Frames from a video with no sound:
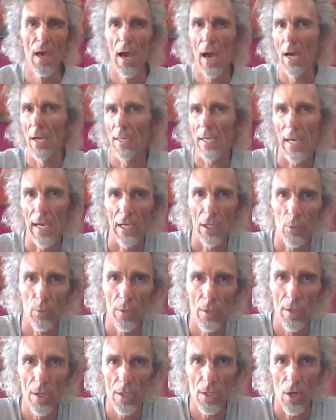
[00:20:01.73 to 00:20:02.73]
Okay,
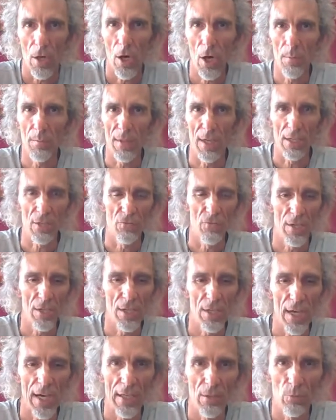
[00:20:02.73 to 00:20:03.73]
Aquarius, I hope that's
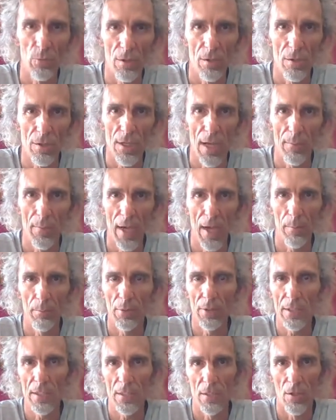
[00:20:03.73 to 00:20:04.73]
resonated with you somehow.
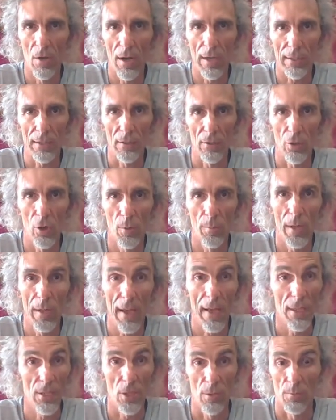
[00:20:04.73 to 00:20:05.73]
Please like and
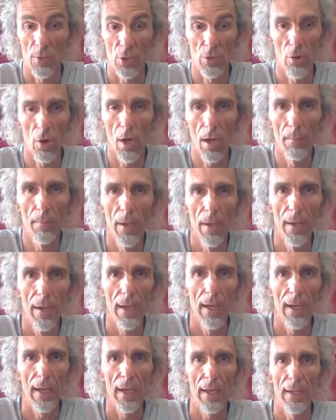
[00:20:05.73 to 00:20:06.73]
comment and subscribe,
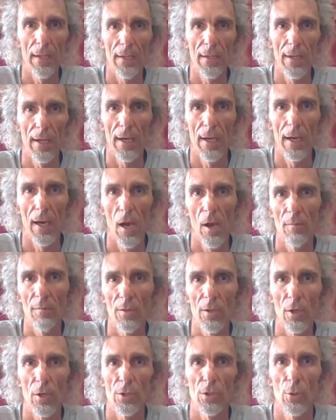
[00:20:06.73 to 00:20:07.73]
and
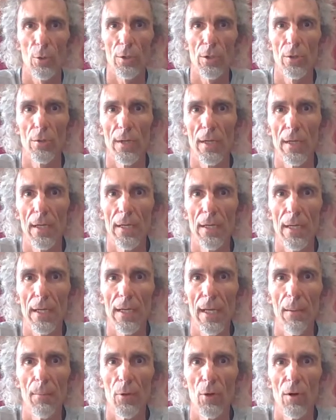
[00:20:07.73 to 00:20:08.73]
hopefully I'll talk to you in a
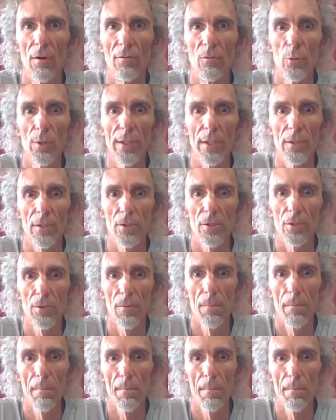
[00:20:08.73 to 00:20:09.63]
couple of weeks.